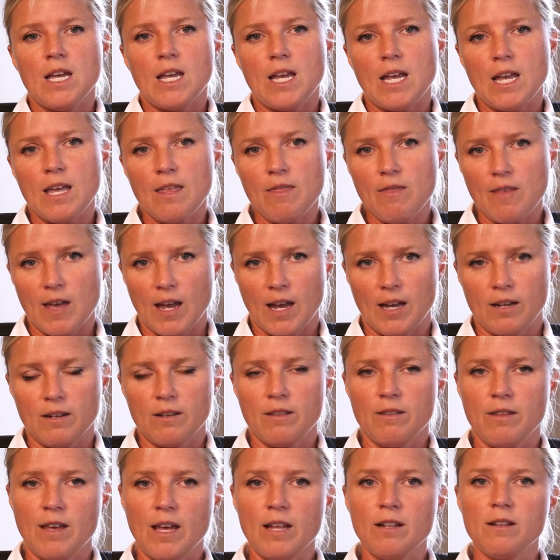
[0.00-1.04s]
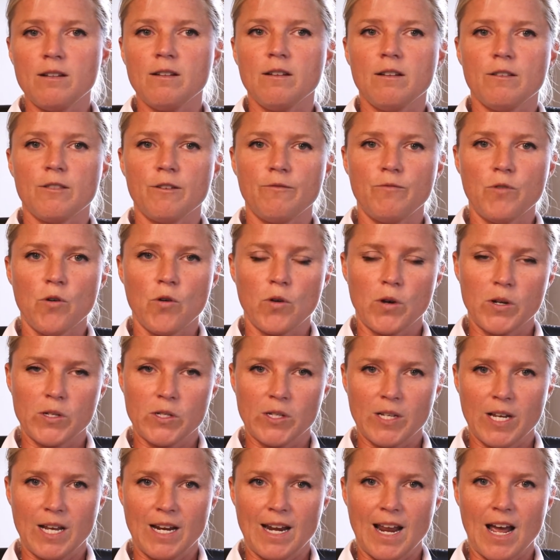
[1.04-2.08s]
in that, then the
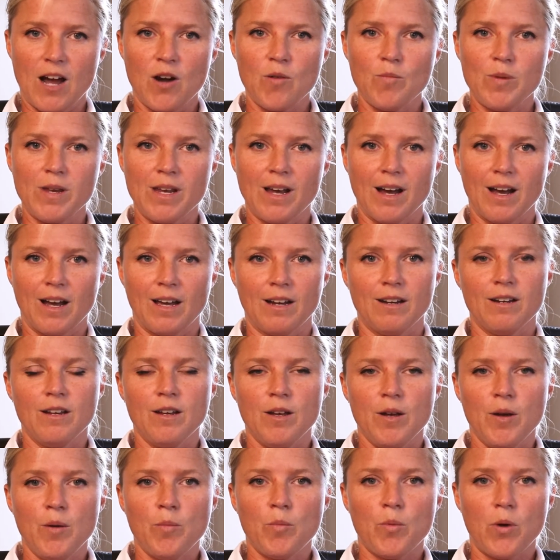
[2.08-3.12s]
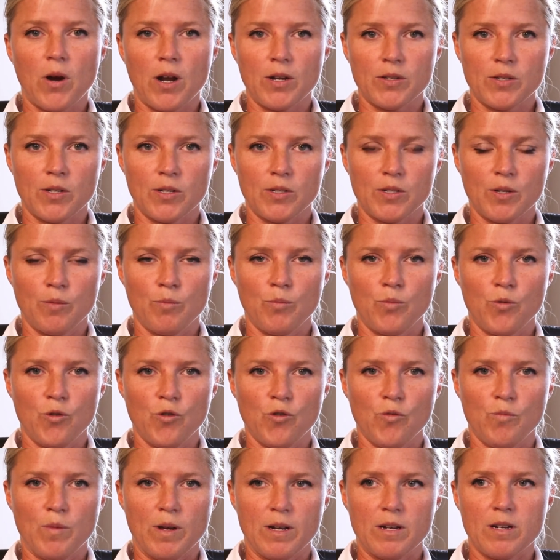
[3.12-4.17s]
focus can now be on process
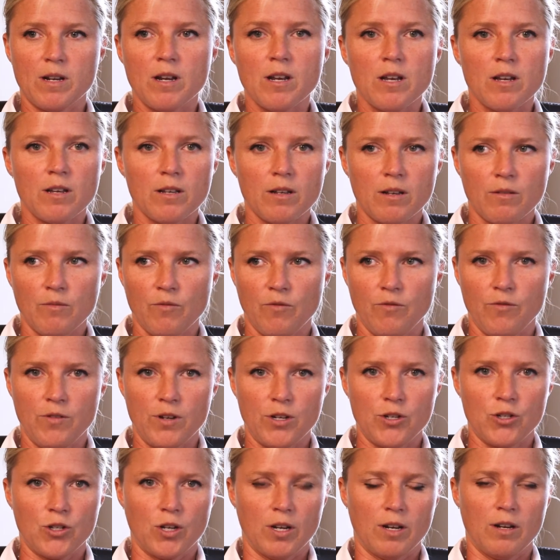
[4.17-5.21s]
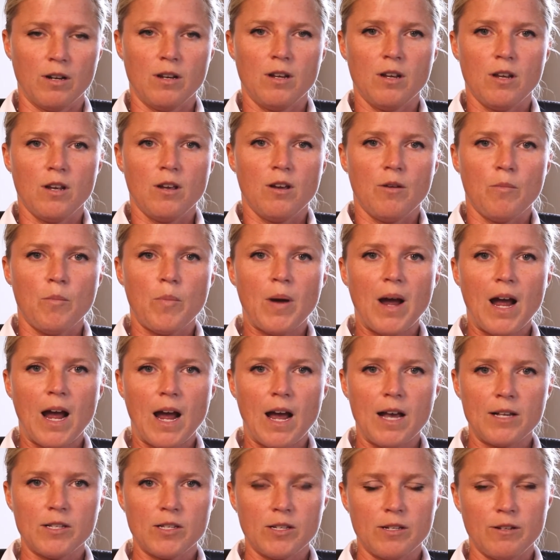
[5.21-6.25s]
improvement, vision,
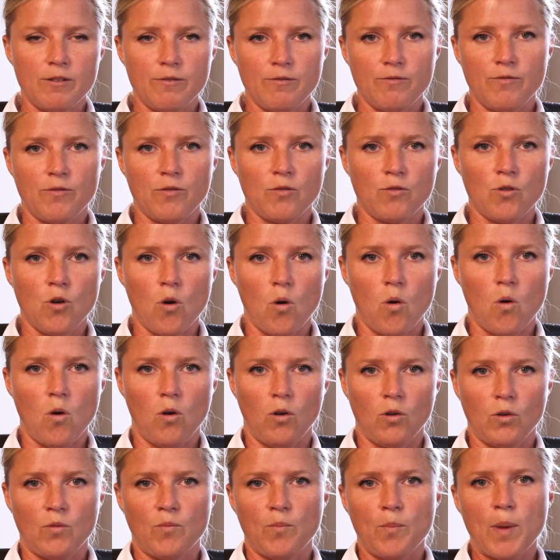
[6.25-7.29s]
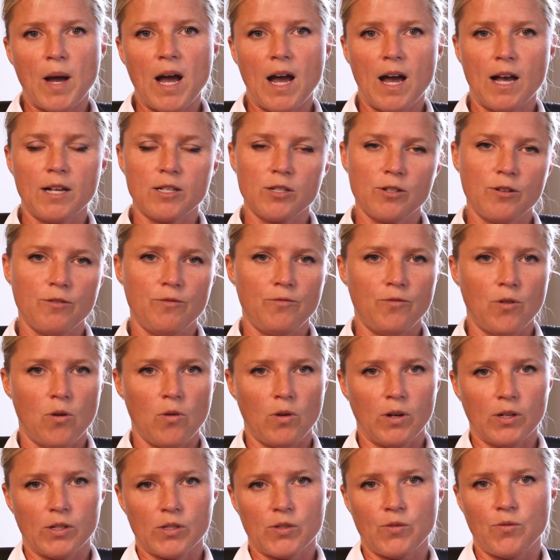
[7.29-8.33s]
positive goal, positive
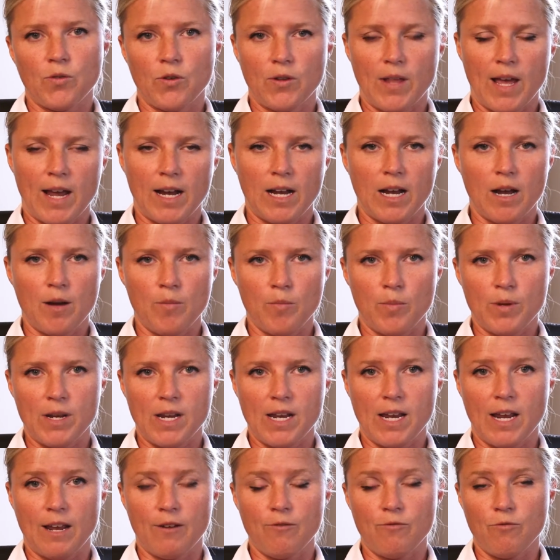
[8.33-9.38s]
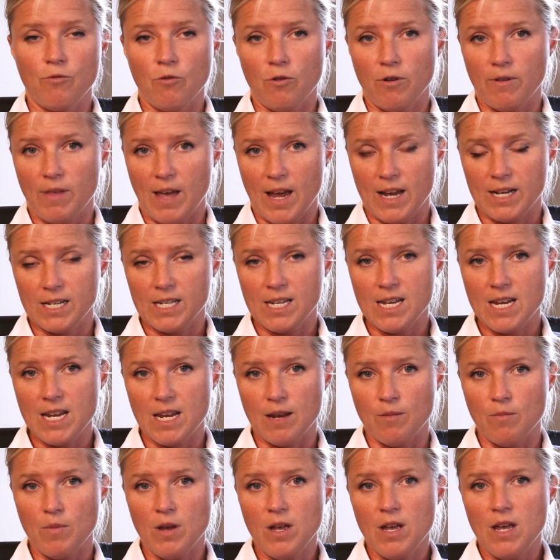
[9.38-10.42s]
focus for that company and for that
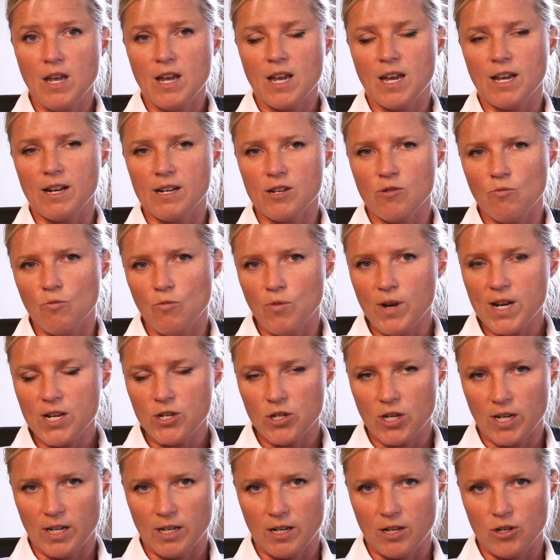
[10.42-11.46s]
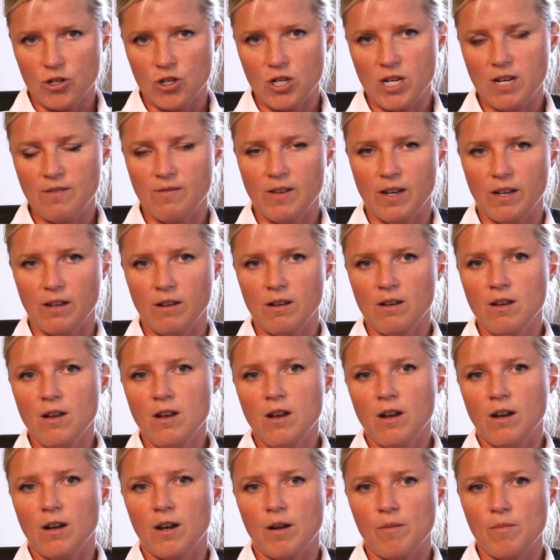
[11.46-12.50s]
team in reaching and achieving
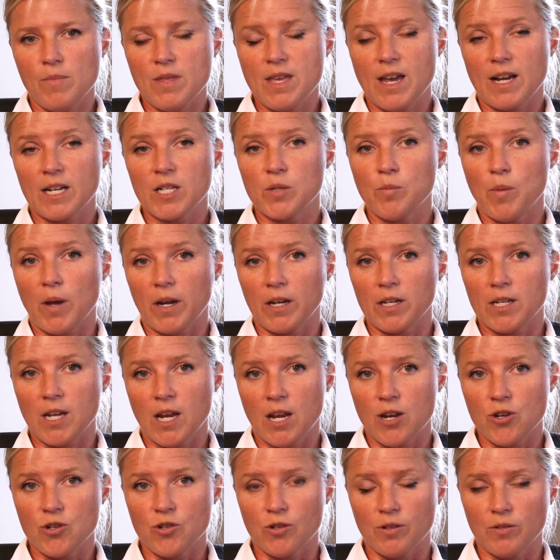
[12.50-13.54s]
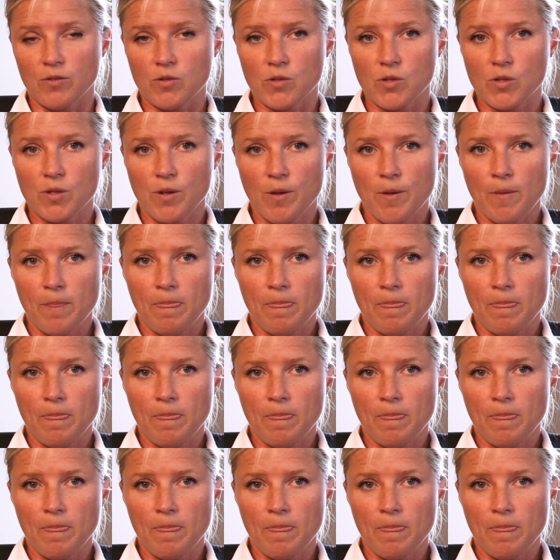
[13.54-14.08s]
the expectations.